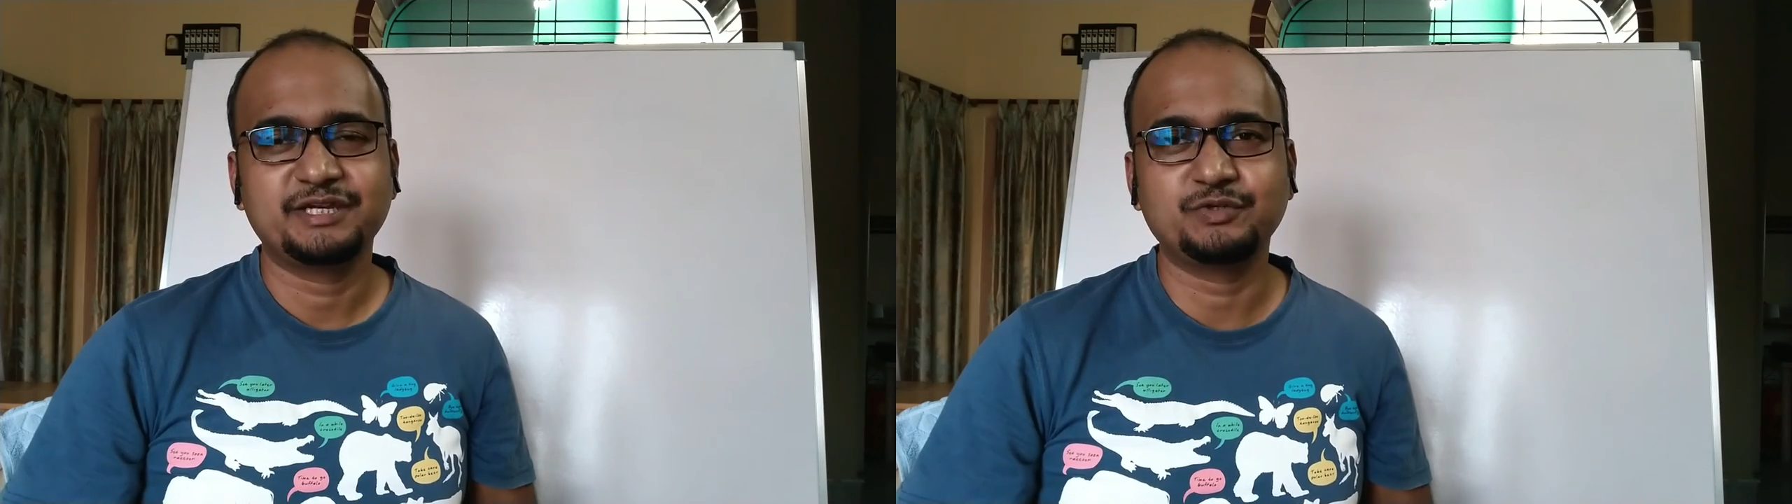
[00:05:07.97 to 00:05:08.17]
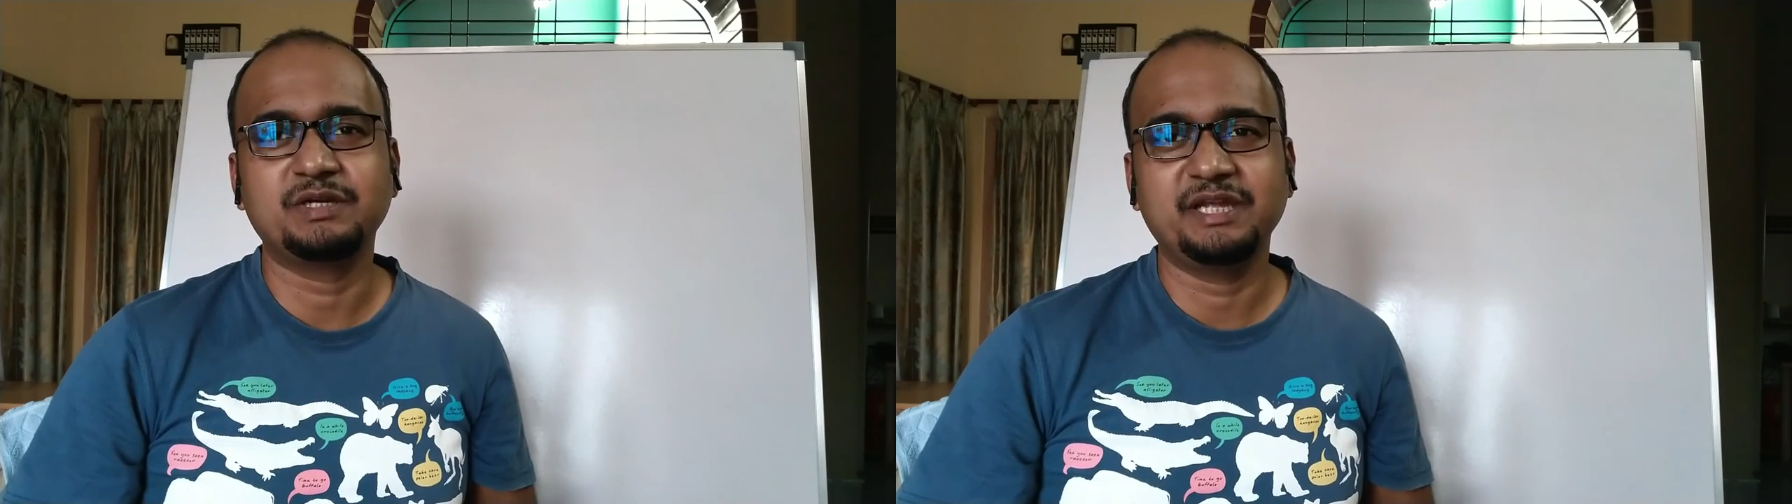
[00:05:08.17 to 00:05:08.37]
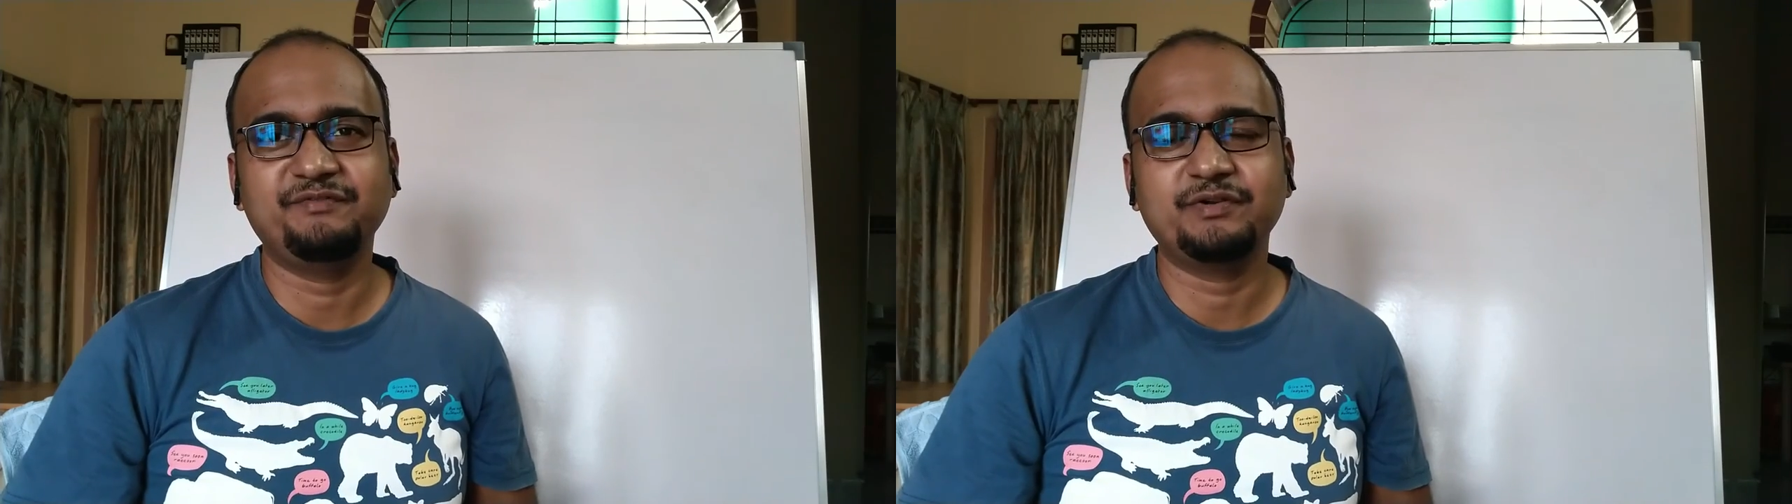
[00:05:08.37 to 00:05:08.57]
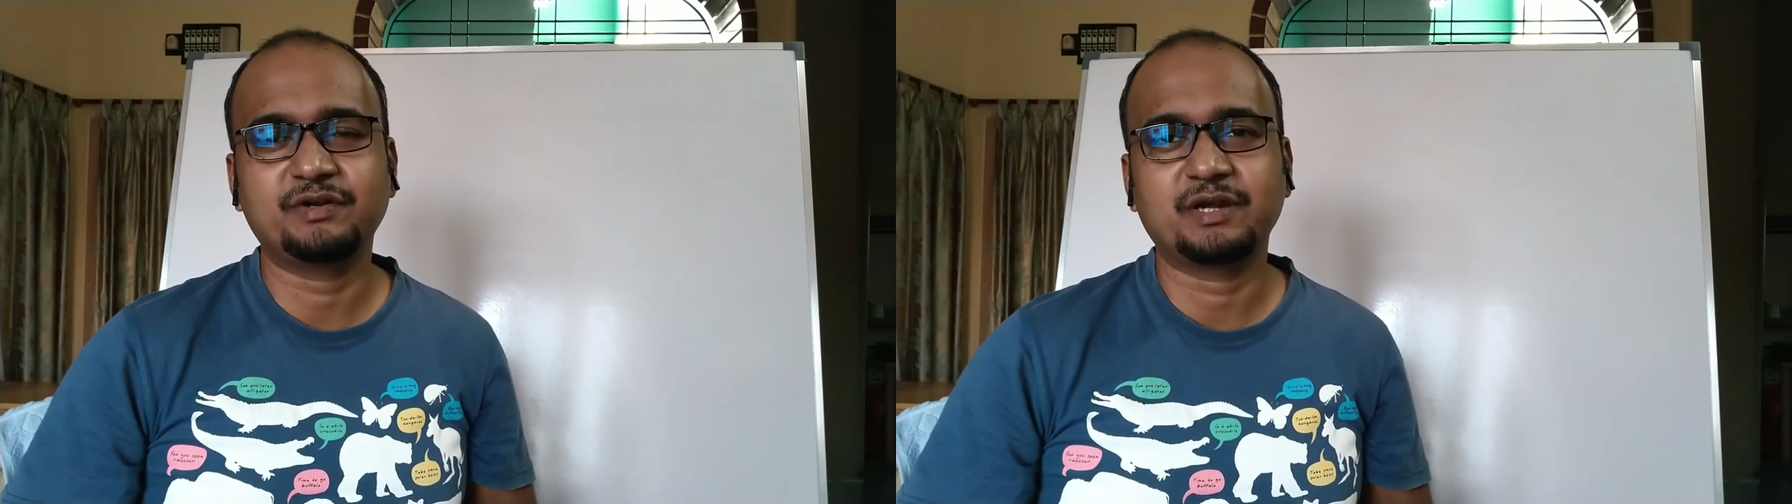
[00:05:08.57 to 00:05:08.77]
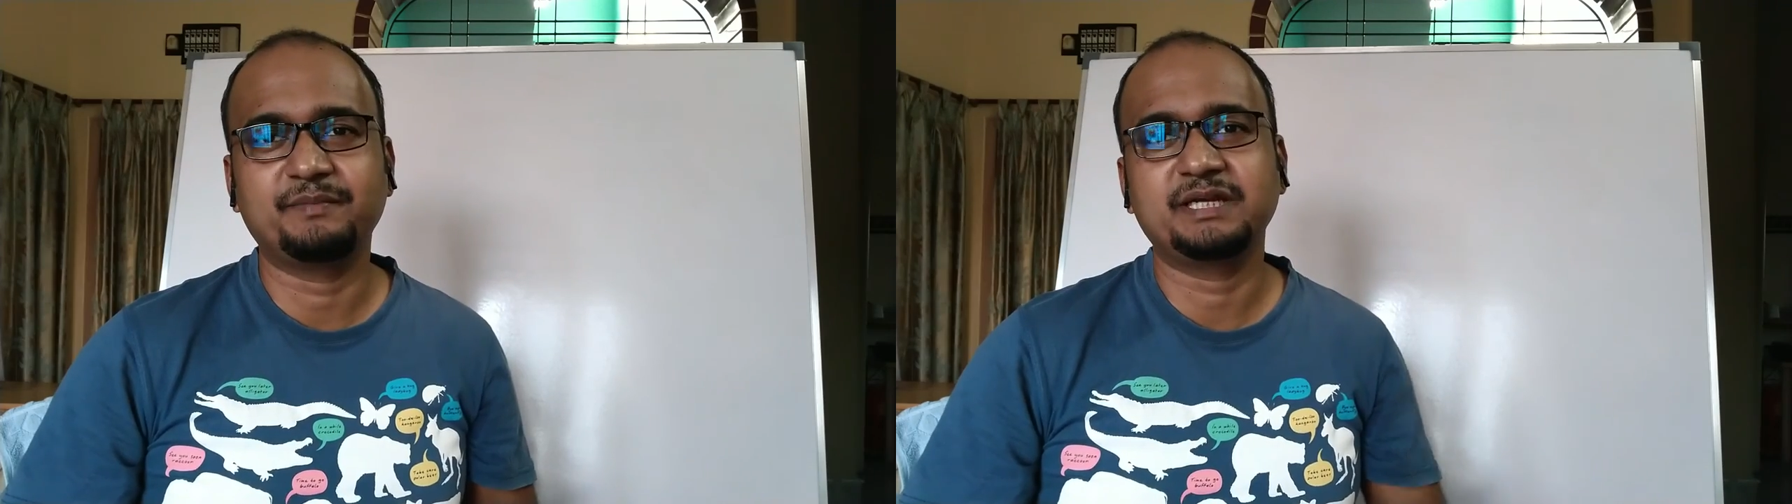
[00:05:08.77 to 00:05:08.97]
to leave your
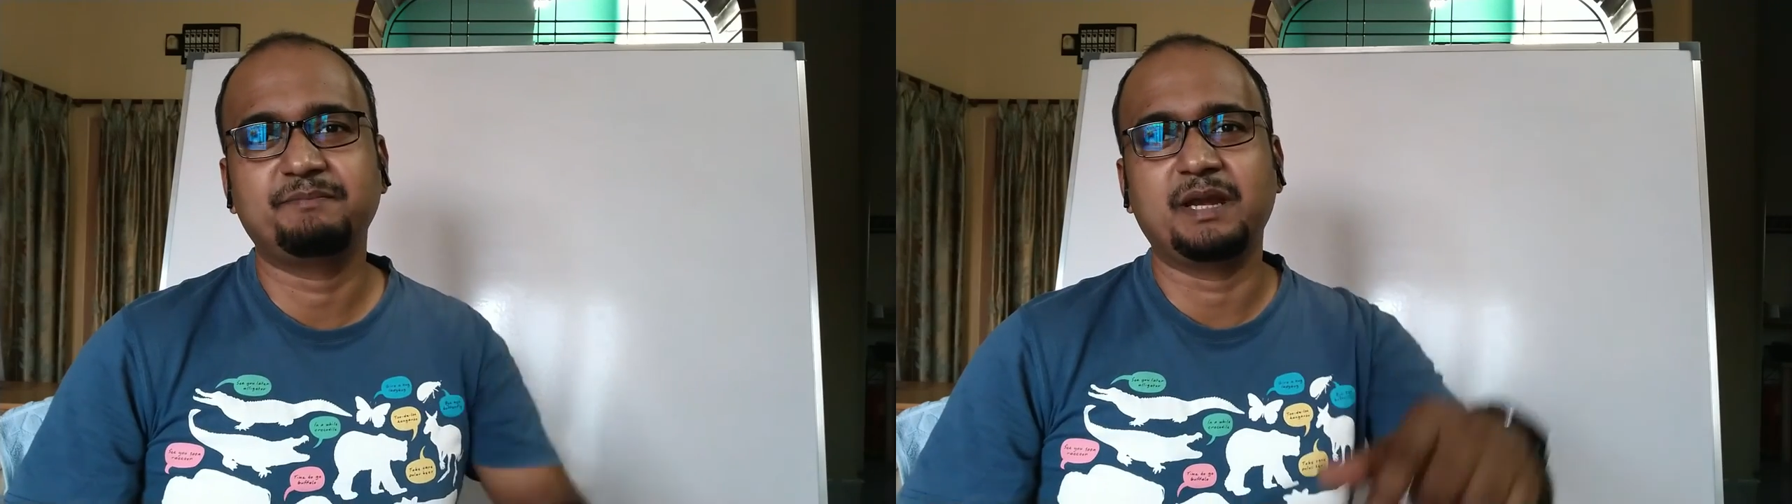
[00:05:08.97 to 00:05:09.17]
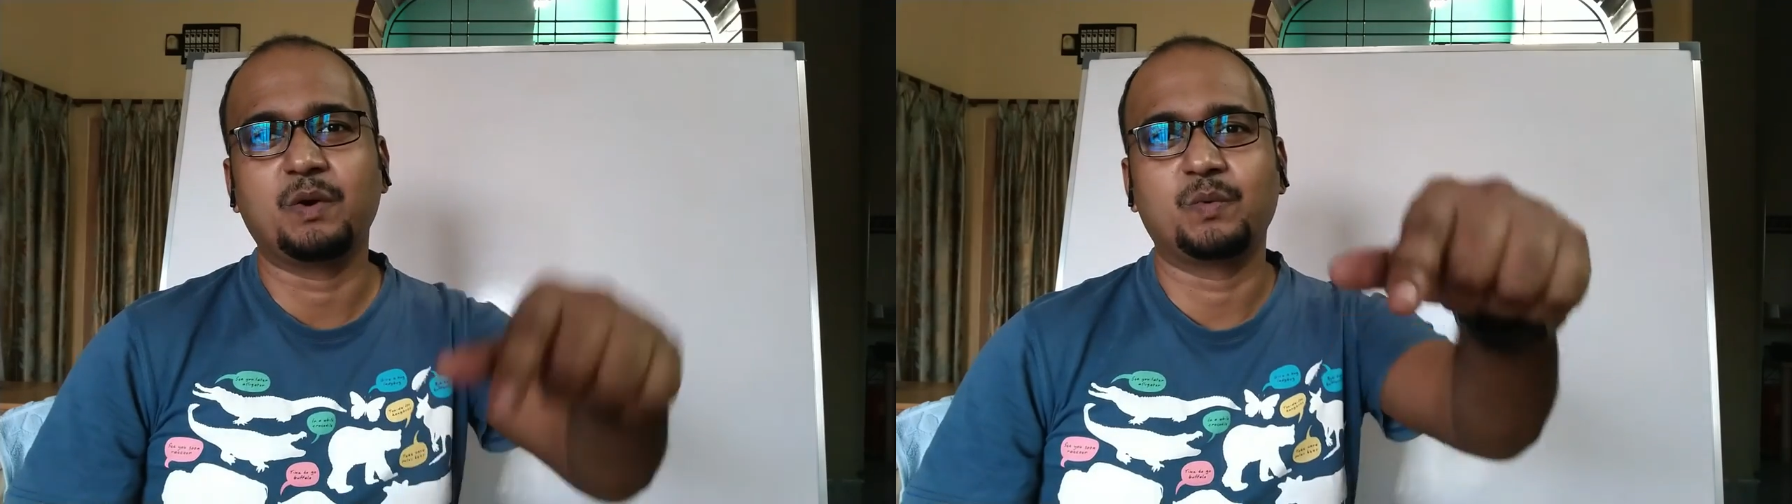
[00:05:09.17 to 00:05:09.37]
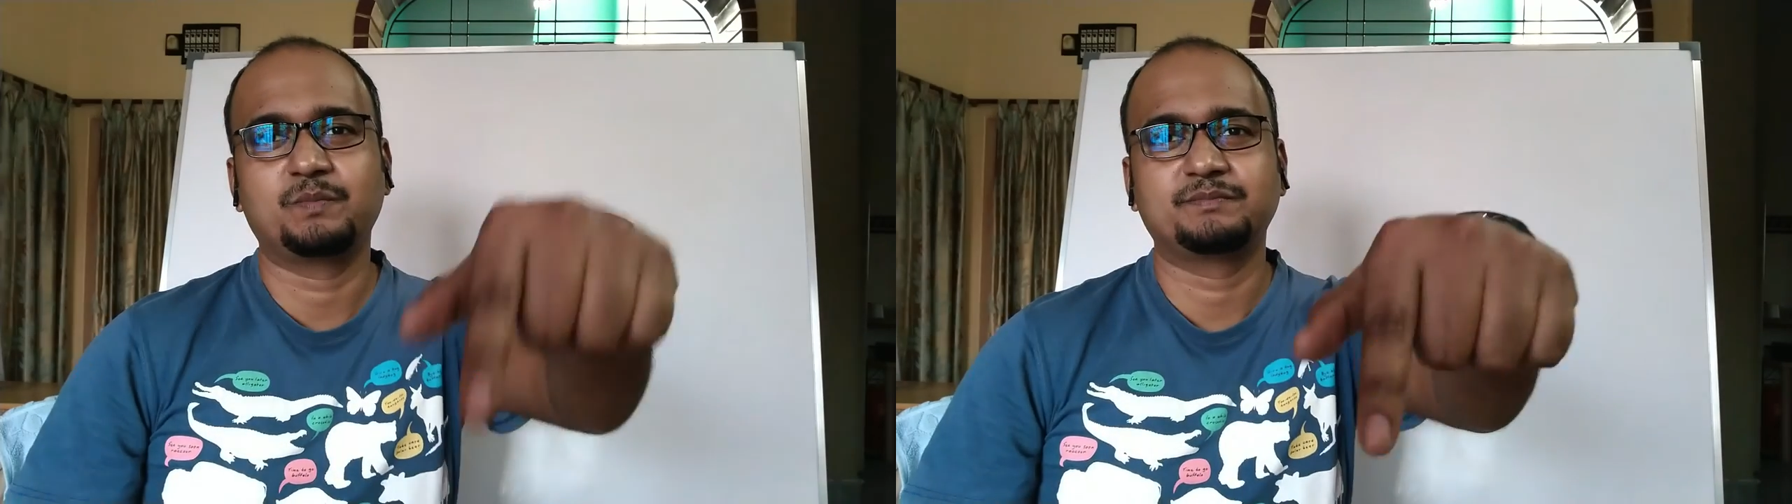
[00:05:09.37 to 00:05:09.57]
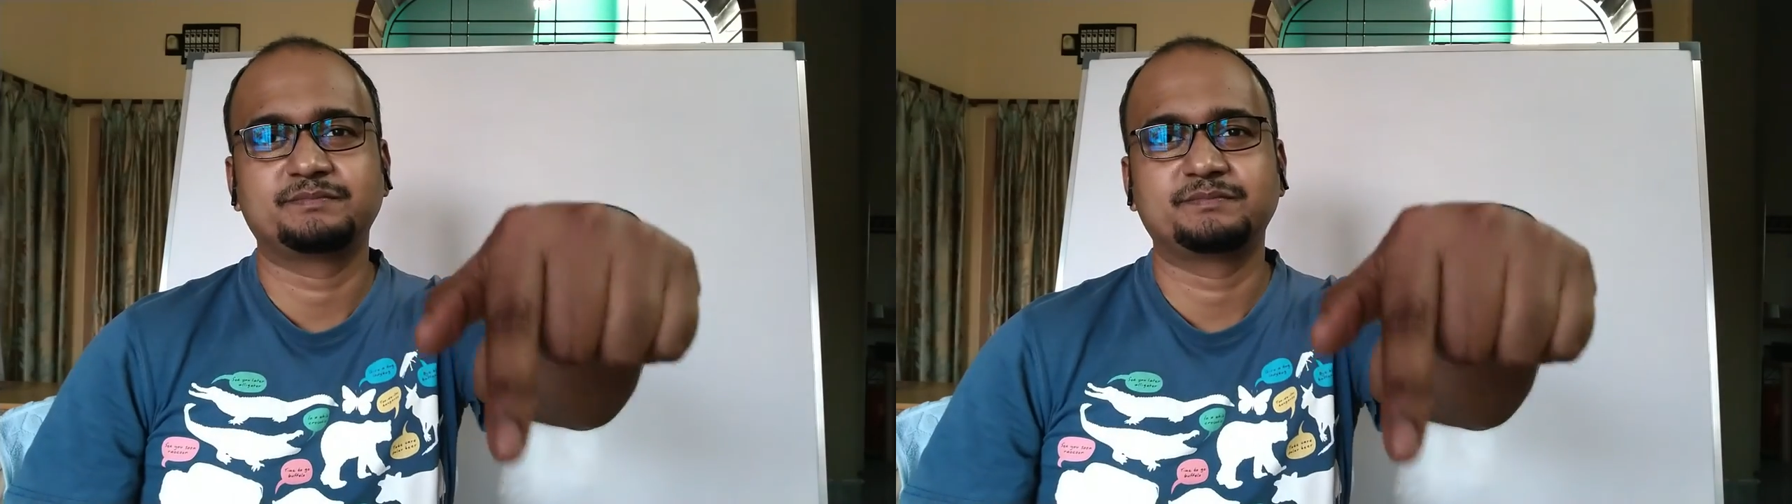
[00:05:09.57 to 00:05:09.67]
comment below.